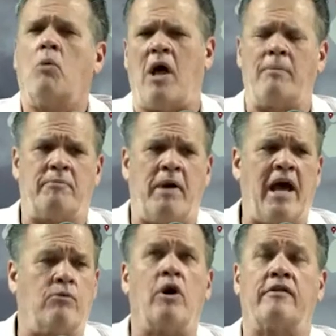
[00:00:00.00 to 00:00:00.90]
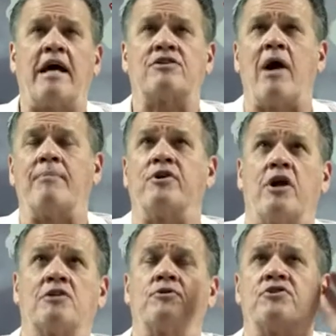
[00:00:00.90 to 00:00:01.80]
Well, I'm in bed. Well, that's right, but
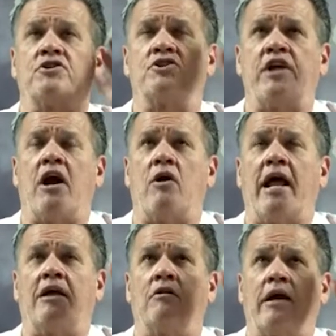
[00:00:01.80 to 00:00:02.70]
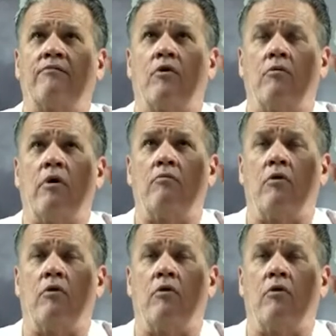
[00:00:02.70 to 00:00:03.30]
you're not supposed to stare at it like for